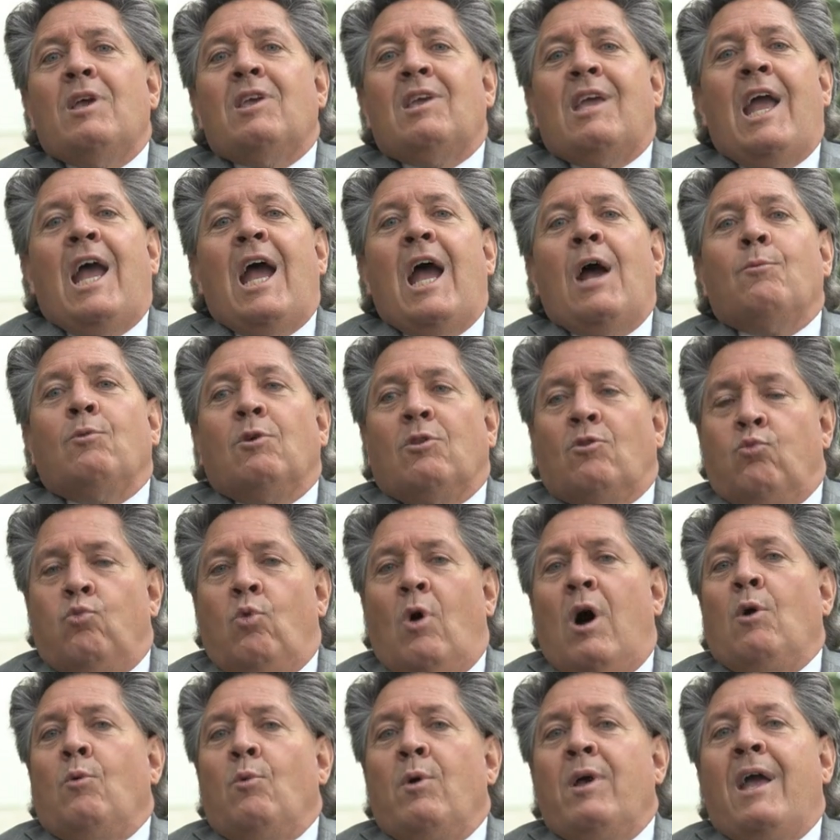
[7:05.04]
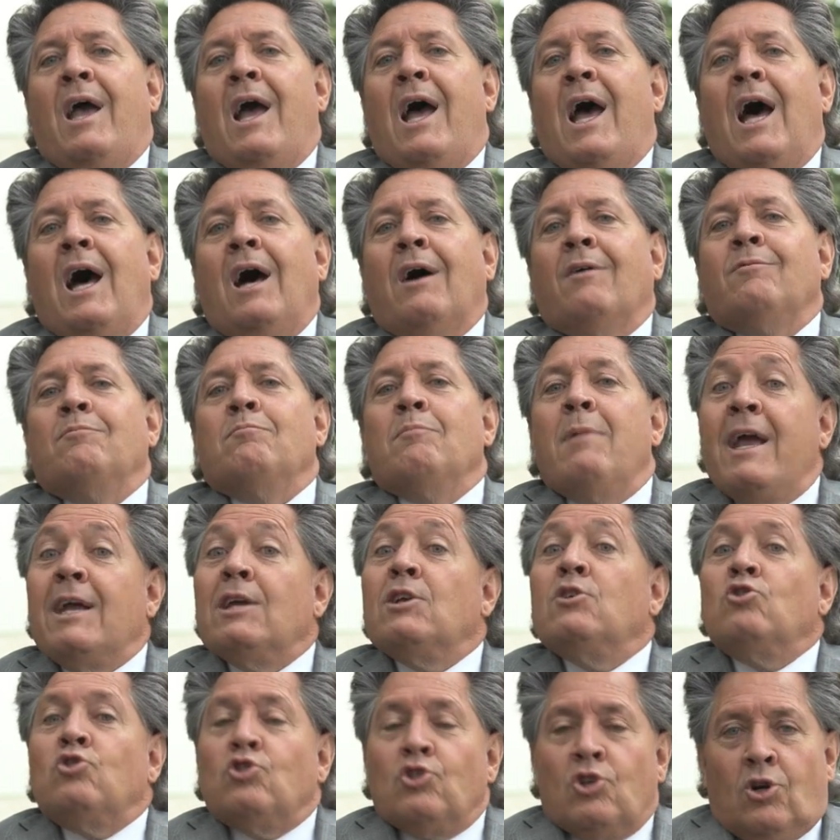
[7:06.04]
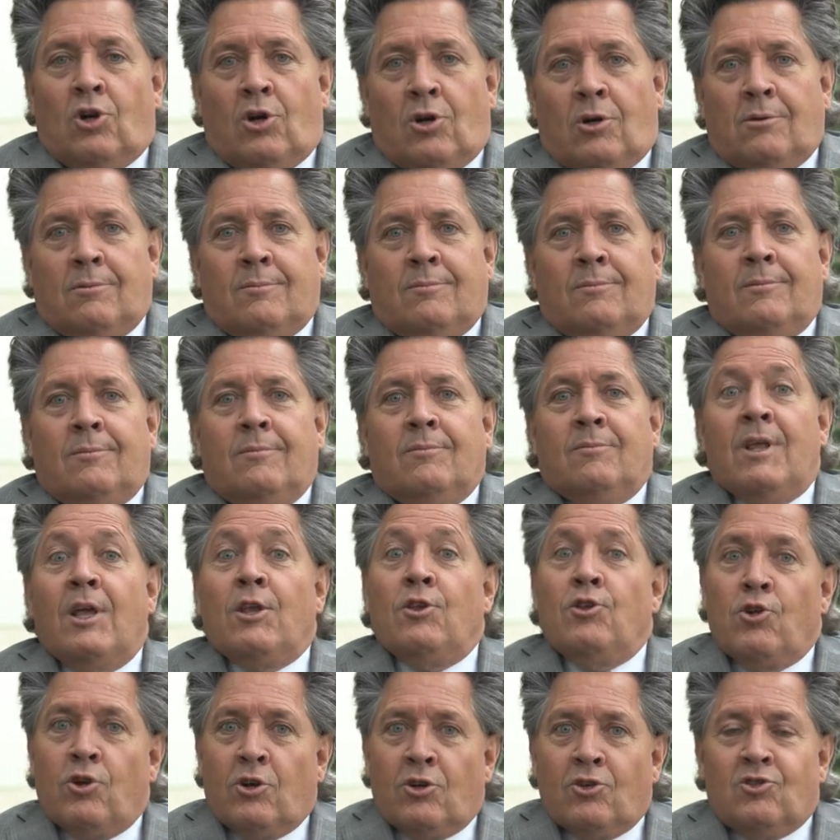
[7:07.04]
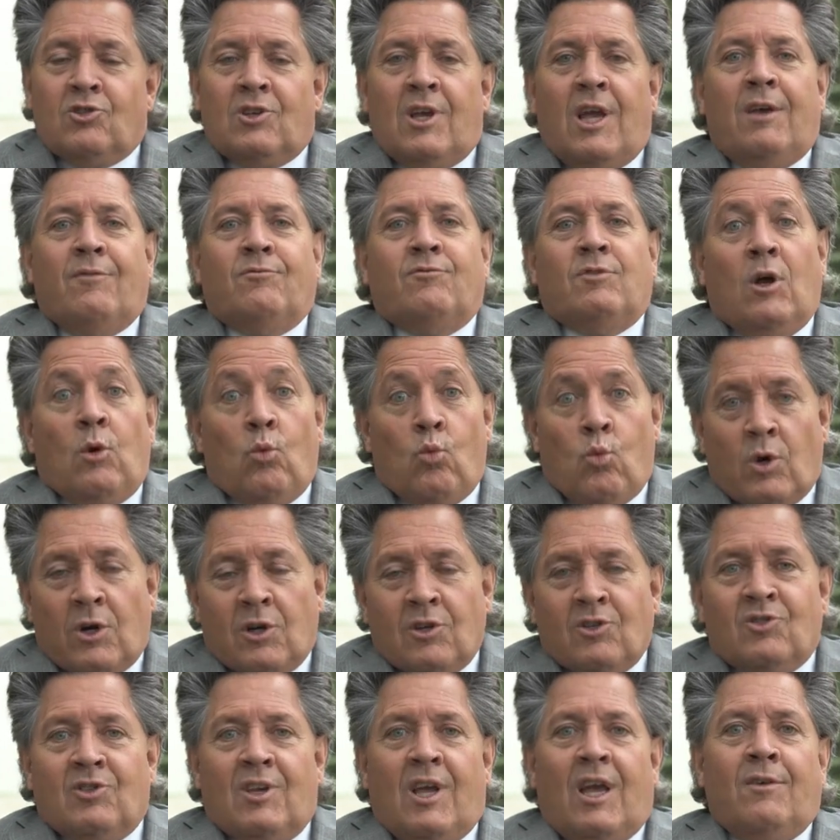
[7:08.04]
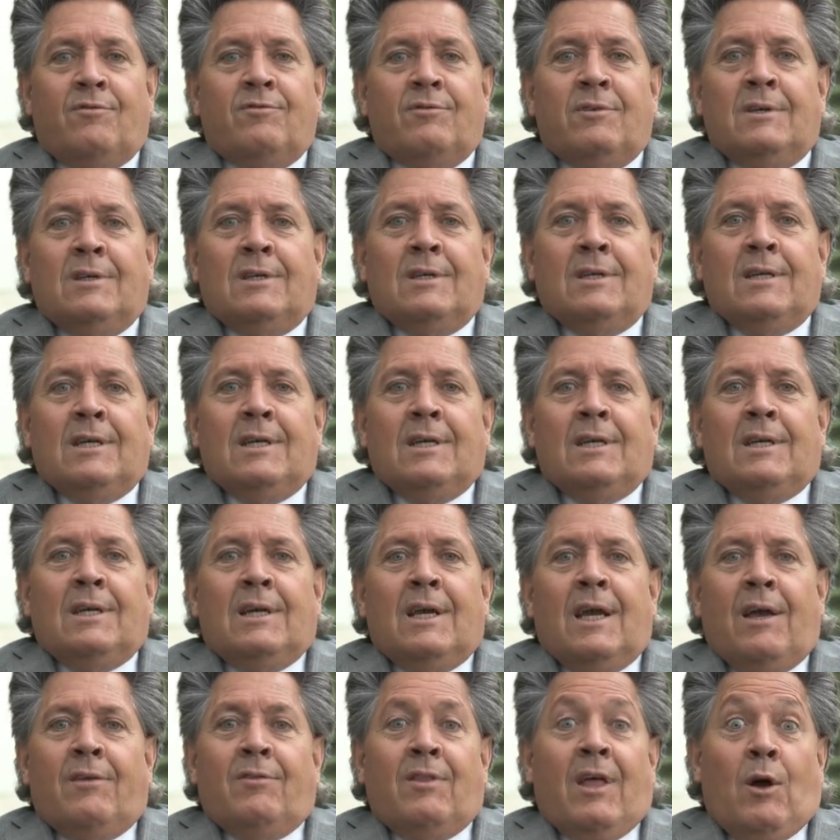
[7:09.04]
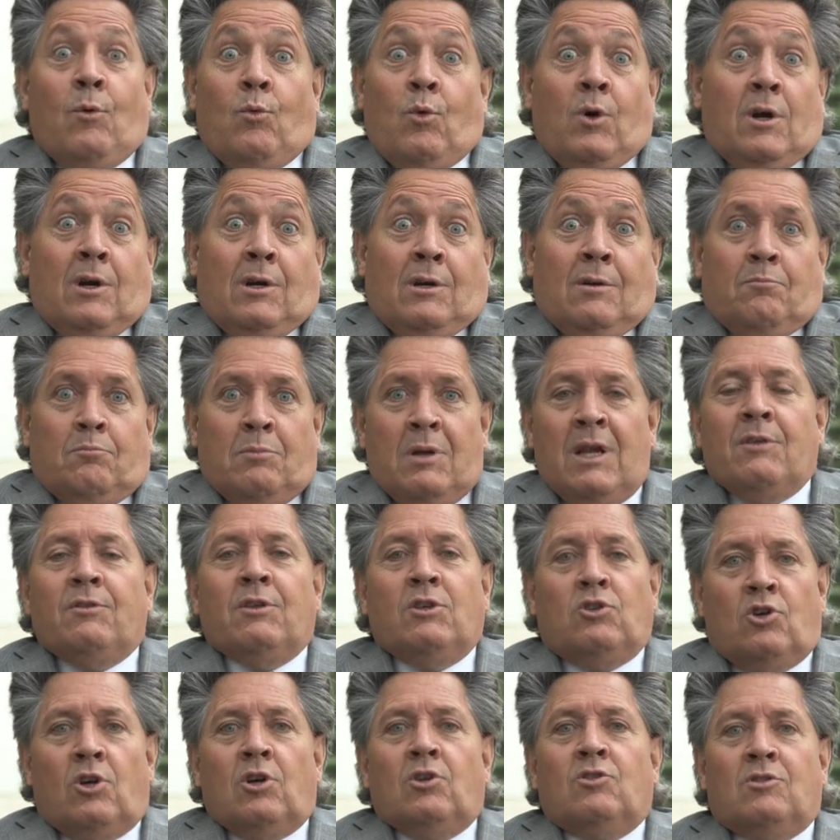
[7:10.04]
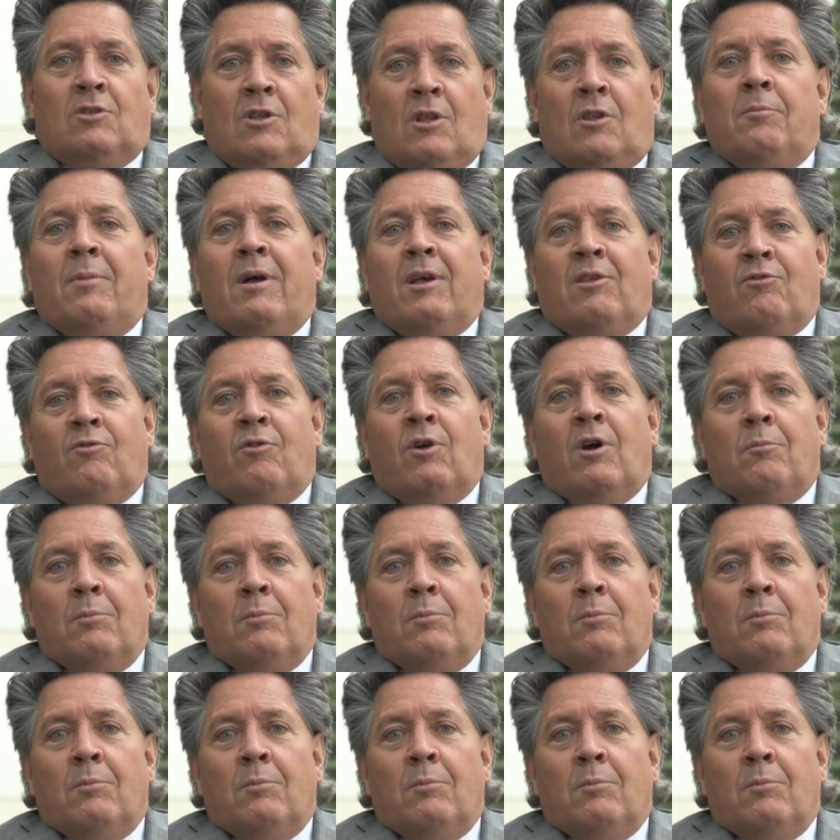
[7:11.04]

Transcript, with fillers: can with what we have, making sure that you're safe, that we're safe, and that we're being the church to the best of our